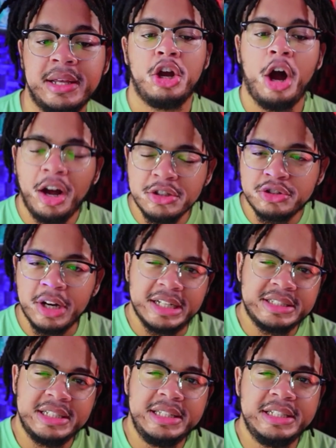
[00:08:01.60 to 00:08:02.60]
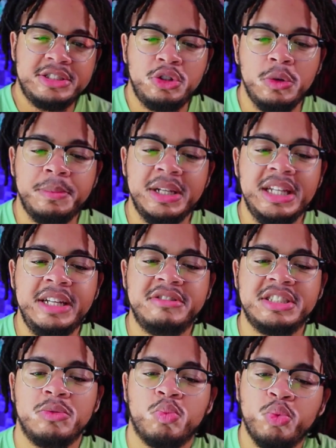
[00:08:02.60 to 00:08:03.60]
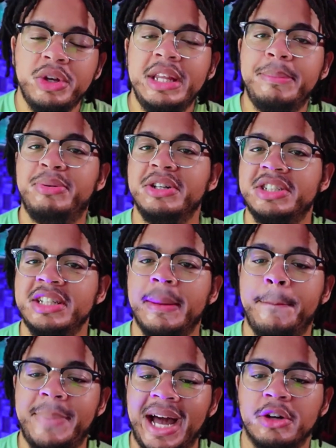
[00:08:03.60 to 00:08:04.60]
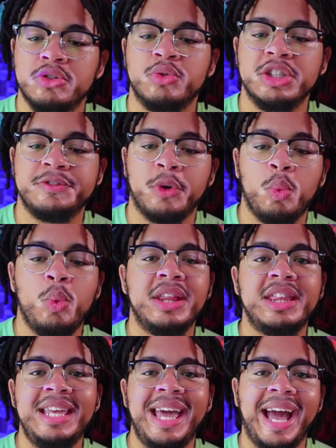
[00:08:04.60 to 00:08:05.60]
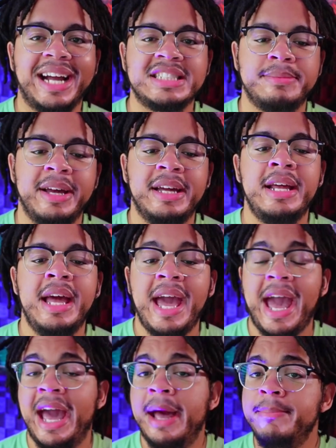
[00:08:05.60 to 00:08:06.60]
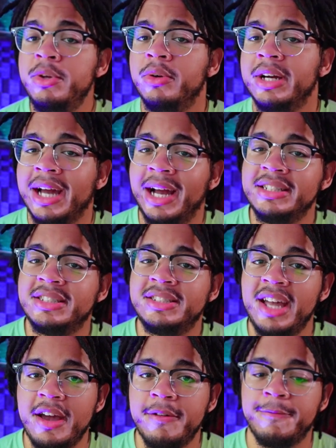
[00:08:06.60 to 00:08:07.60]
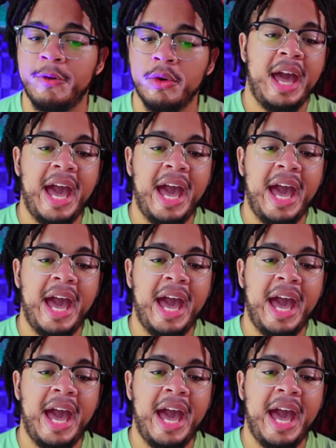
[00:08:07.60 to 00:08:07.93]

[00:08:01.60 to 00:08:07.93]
Contrasting these two beliefs and really pushing the boundaries for what the X-Men and mutant kind stand for,